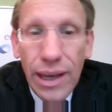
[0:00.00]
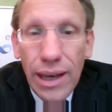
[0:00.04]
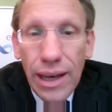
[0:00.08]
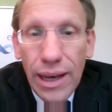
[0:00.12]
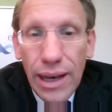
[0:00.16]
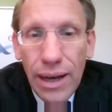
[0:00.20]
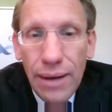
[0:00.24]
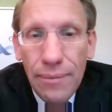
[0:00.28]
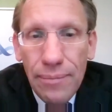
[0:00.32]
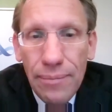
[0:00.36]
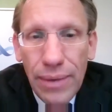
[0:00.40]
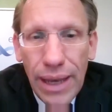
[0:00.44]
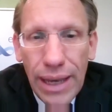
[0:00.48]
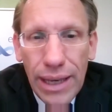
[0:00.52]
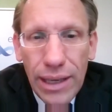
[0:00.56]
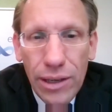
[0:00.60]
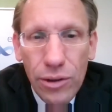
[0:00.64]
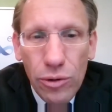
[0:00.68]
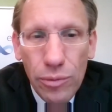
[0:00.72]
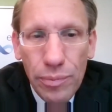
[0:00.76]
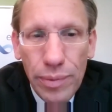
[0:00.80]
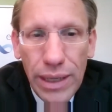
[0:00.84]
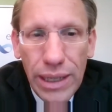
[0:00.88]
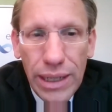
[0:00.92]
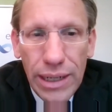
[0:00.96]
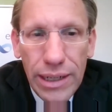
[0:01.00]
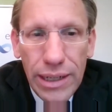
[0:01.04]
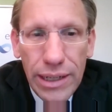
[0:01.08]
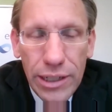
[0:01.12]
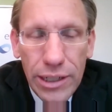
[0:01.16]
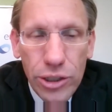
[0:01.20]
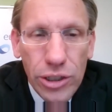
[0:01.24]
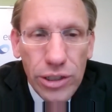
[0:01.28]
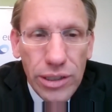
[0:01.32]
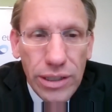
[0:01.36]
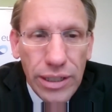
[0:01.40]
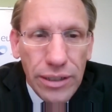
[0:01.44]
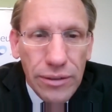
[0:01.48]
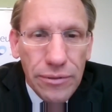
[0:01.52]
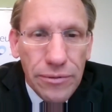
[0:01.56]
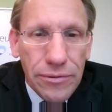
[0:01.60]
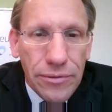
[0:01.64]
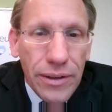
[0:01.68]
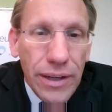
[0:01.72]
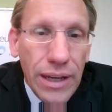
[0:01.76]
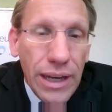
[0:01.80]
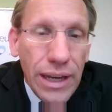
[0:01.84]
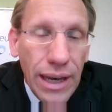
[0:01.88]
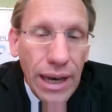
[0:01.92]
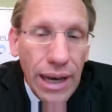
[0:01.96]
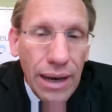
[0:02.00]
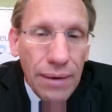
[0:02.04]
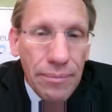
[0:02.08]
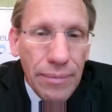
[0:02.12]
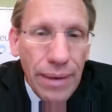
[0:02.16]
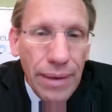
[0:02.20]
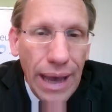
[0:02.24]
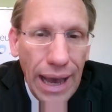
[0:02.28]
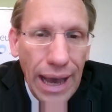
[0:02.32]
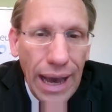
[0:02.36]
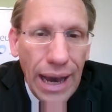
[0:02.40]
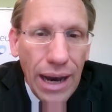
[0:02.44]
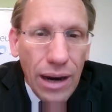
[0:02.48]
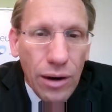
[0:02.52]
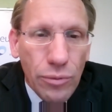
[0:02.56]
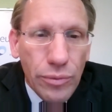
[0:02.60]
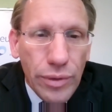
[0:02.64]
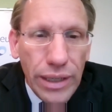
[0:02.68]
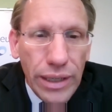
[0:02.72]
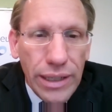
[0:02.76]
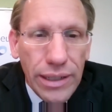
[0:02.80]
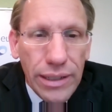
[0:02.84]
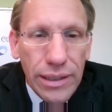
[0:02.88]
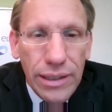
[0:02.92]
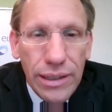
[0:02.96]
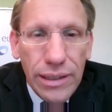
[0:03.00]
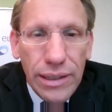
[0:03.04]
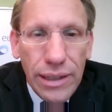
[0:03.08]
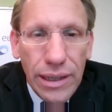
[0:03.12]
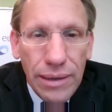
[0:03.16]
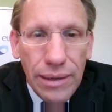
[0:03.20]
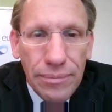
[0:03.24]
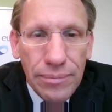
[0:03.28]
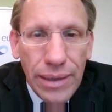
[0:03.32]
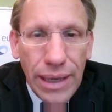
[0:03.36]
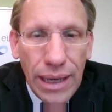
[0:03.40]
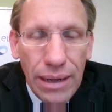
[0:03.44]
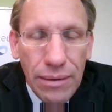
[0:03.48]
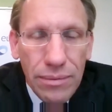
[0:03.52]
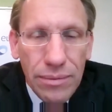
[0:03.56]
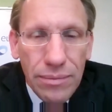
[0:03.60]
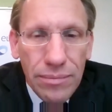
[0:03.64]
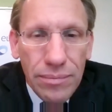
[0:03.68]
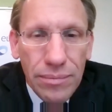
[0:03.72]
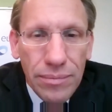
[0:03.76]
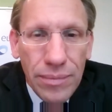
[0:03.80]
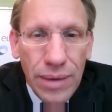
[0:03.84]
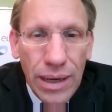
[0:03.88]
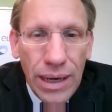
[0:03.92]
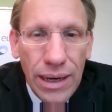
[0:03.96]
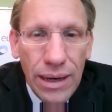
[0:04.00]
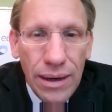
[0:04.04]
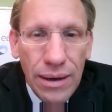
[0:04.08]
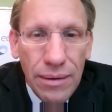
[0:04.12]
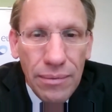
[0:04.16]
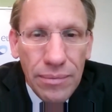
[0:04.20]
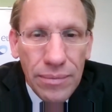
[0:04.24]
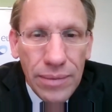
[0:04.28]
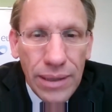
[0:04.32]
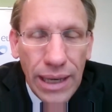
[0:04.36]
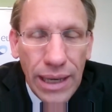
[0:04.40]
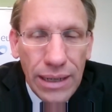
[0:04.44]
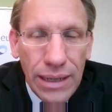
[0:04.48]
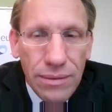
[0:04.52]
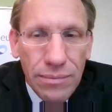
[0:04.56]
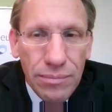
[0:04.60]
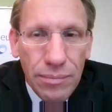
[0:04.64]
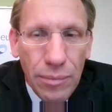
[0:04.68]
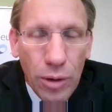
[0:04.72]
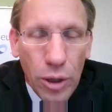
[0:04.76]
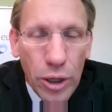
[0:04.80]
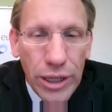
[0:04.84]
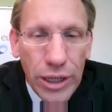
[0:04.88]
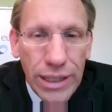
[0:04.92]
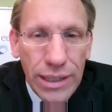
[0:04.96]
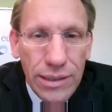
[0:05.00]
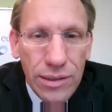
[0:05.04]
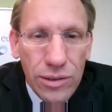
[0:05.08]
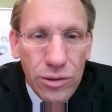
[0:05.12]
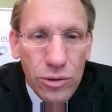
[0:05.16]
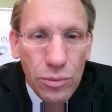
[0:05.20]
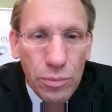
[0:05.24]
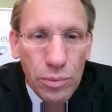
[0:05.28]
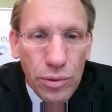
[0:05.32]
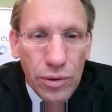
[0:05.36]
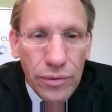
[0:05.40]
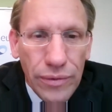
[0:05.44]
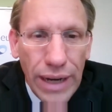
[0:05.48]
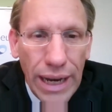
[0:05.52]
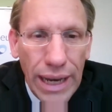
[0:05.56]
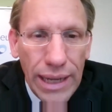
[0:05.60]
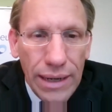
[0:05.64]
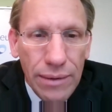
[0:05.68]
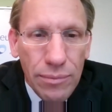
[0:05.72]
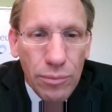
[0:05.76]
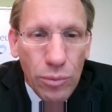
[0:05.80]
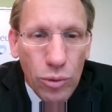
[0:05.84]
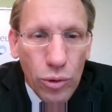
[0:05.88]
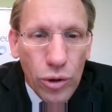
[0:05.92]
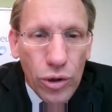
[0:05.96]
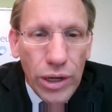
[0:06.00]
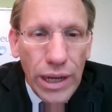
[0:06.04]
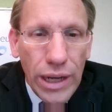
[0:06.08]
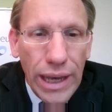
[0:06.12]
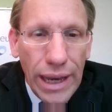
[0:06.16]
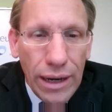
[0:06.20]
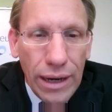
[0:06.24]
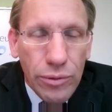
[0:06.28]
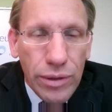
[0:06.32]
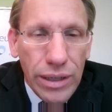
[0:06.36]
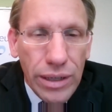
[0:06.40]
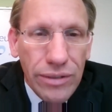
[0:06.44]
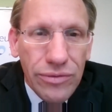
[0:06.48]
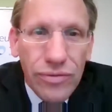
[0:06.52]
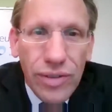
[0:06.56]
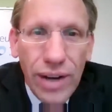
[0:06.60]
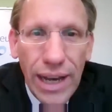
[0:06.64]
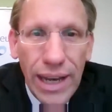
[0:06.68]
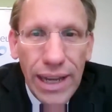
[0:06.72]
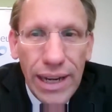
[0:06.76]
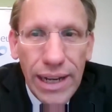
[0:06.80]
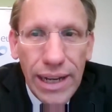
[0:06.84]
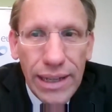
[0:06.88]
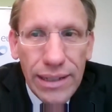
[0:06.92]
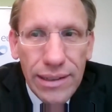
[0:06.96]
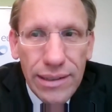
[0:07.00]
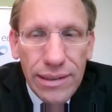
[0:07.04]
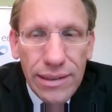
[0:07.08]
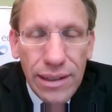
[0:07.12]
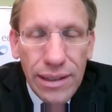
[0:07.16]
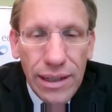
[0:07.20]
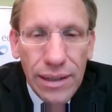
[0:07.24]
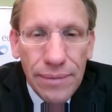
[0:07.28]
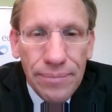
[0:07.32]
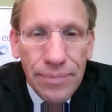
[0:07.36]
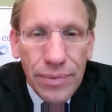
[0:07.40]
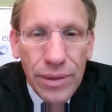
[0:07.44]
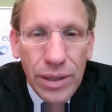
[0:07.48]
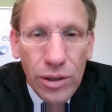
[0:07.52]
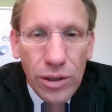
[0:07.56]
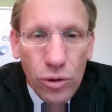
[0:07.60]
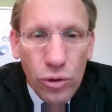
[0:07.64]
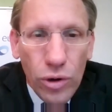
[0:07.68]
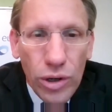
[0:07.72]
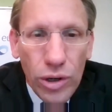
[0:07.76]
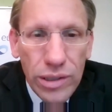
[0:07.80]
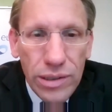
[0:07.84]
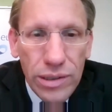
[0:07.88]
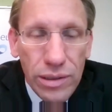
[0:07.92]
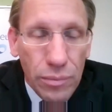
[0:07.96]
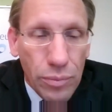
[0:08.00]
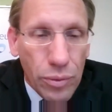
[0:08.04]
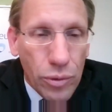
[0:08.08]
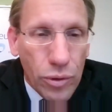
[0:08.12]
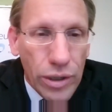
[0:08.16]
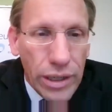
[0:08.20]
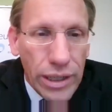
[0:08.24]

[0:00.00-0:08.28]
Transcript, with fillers: um, a european initiative um, how we can um, get uh, get markets to provide more equity finance um, across the board